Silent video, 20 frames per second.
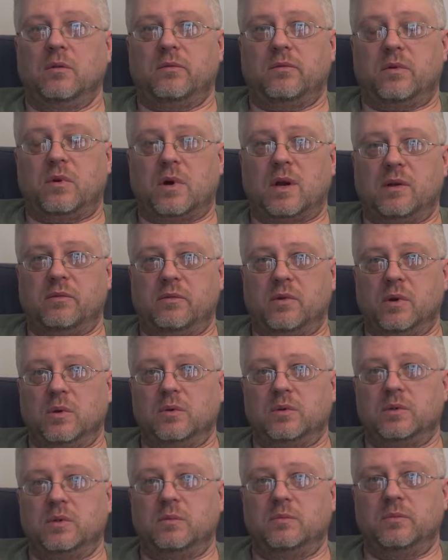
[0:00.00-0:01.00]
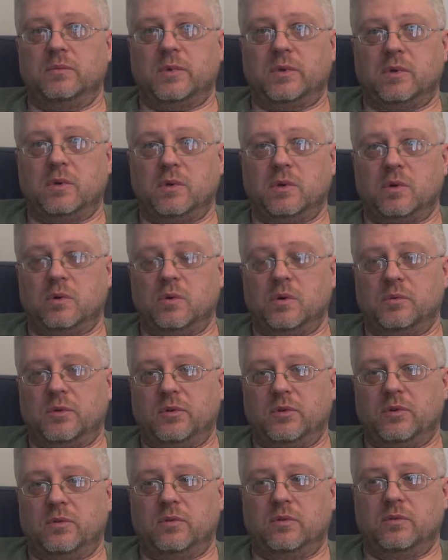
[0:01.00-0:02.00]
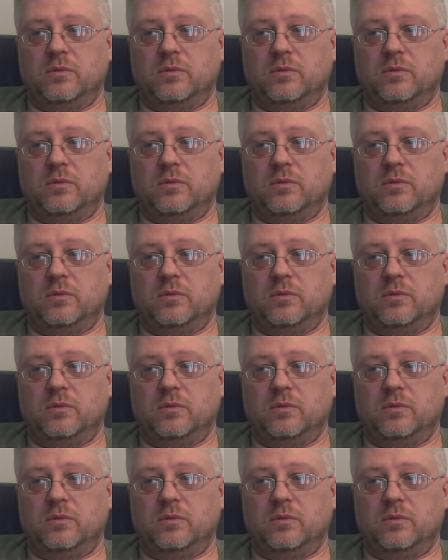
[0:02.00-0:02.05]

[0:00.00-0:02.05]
for high frequency equipment.